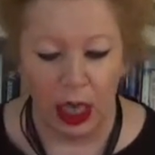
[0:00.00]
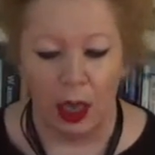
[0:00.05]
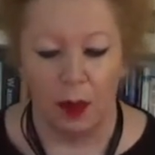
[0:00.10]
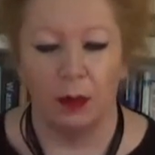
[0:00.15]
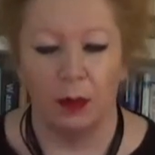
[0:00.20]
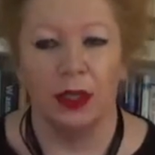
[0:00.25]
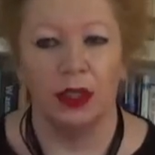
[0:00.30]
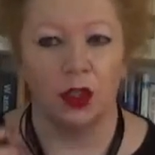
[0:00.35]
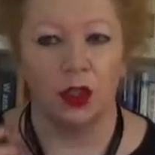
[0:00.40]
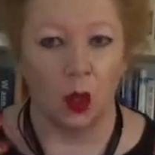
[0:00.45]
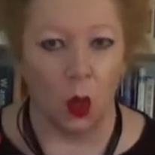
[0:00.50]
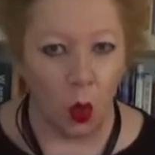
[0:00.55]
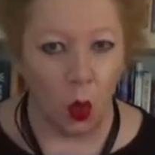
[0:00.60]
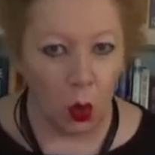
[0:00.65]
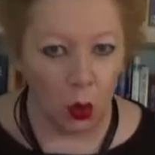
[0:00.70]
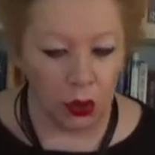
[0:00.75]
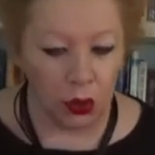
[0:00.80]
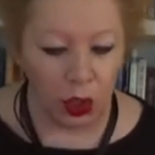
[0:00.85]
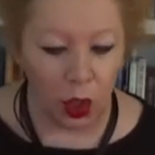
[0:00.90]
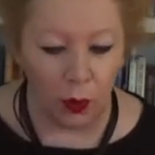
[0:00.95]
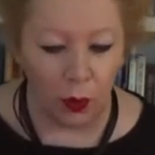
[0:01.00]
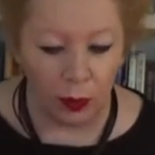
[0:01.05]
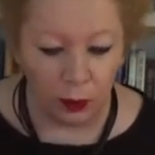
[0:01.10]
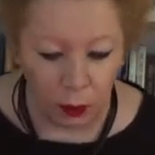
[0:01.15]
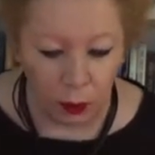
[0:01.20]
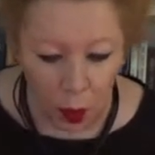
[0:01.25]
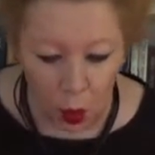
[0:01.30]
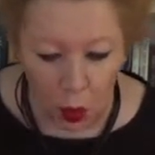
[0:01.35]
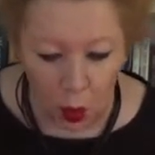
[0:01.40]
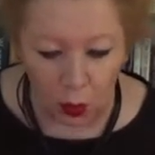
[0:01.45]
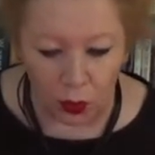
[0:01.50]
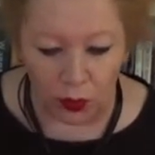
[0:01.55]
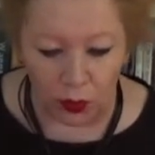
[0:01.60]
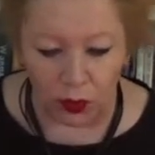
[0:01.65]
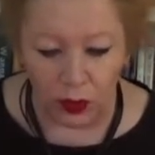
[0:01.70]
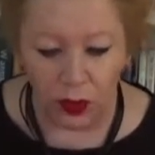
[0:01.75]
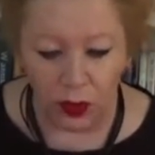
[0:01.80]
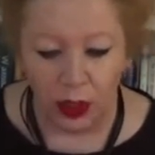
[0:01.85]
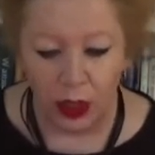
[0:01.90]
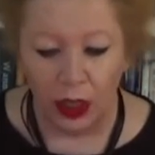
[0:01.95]
but it's also
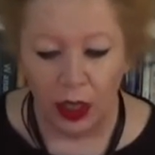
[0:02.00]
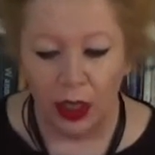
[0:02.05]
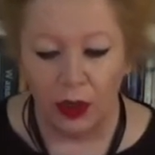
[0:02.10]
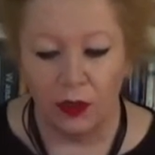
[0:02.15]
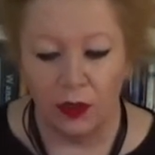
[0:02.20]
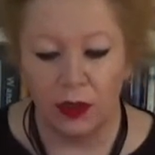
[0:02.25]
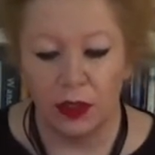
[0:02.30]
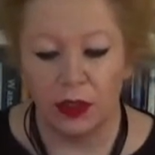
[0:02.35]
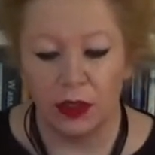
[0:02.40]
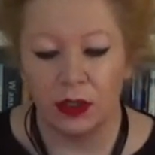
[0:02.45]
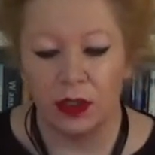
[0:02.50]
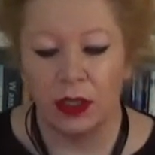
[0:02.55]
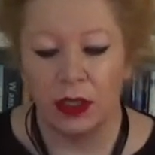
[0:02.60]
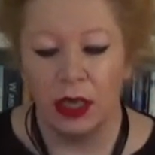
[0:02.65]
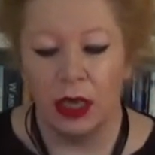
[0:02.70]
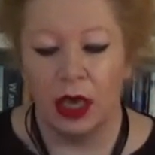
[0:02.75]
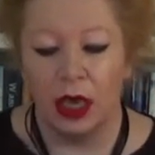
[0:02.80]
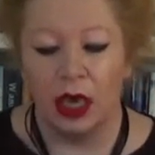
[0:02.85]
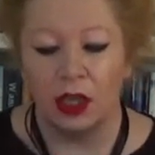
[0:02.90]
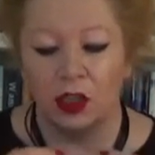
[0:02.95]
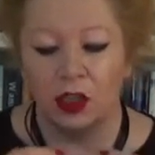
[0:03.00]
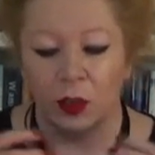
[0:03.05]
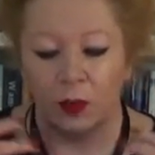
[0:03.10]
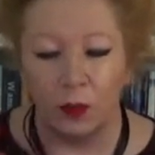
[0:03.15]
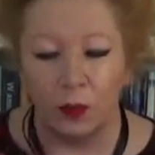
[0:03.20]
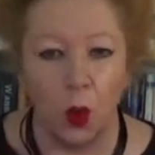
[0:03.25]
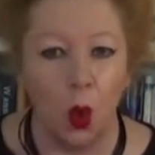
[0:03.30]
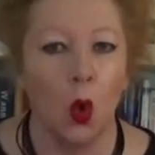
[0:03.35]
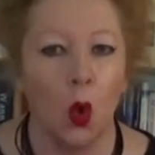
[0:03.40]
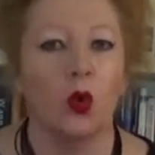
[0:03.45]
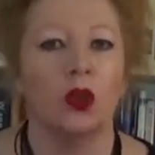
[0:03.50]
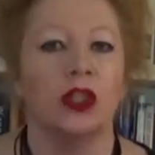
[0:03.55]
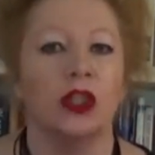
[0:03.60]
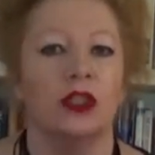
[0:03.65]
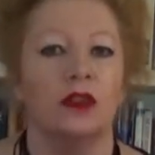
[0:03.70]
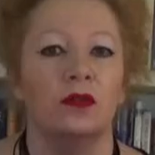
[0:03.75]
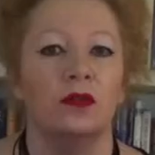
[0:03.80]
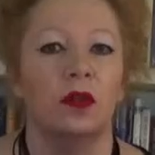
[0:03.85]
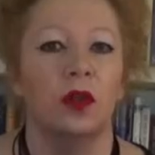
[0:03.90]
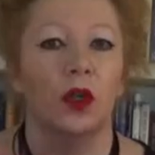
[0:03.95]
important that a
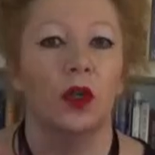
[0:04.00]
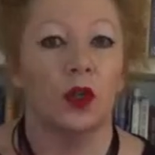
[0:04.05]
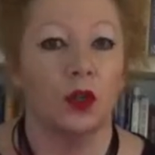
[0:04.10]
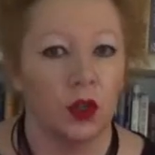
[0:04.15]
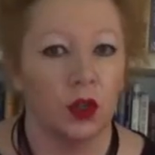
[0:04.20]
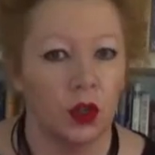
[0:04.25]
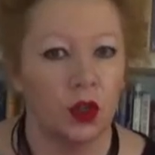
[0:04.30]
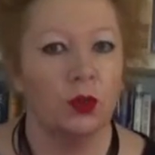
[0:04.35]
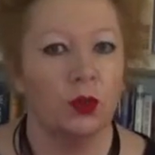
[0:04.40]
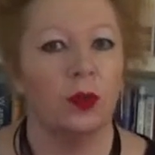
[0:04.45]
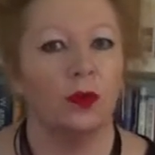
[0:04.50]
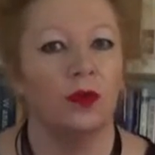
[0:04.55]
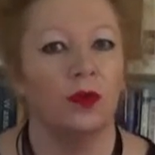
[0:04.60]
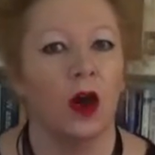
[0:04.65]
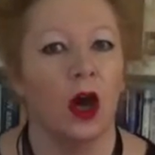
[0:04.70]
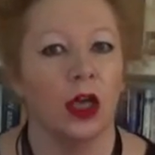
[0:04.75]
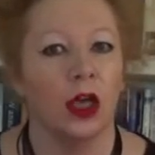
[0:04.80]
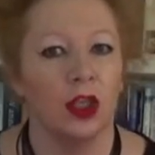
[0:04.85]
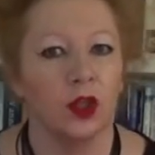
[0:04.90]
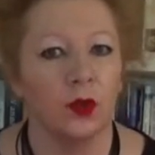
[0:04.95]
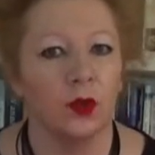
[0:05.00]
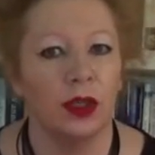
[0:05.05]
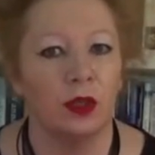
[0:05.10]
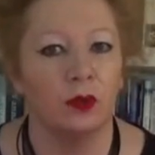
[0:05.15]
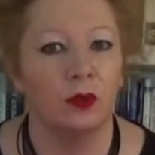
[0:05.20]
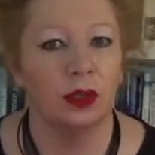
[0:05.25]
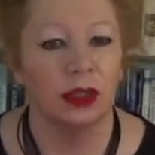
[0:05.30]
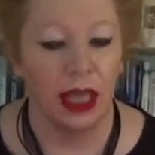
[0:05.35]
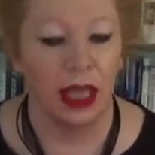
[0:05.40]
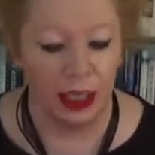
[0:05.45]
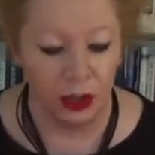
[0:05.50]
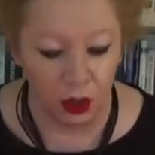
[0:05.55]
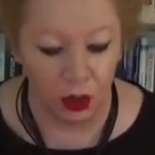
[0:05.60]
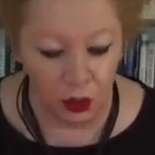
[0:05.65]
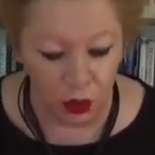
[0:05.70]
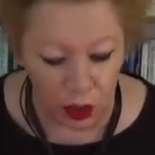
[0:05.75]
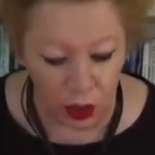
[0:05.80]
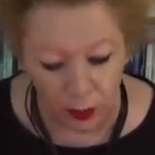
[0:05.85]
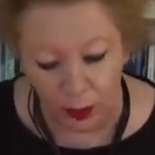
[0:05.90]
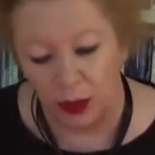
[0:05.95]
supportive supervisory
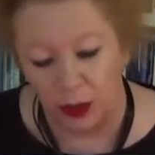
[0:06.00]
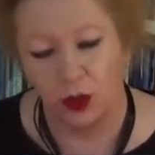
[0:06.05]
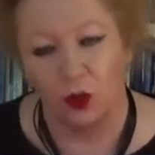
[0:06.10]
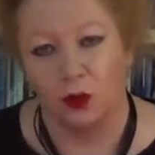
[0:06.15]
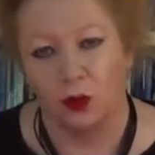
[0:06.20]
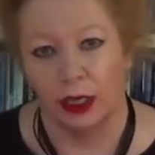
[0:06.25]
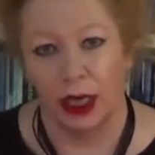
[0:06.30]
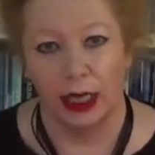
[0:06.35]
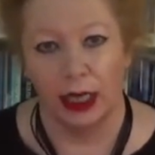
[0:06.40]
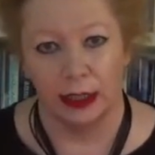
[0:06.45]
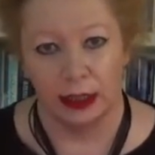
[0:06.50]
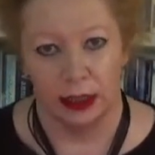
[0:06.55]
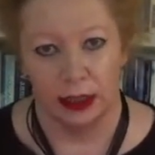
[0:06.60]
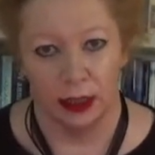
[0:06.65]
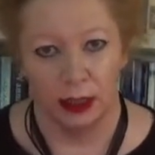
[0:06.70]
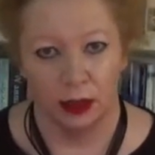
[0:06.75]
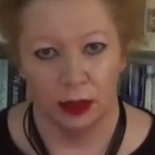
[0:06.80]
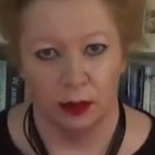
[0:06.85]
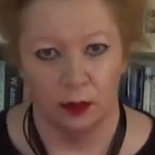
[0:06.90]
relationship is created,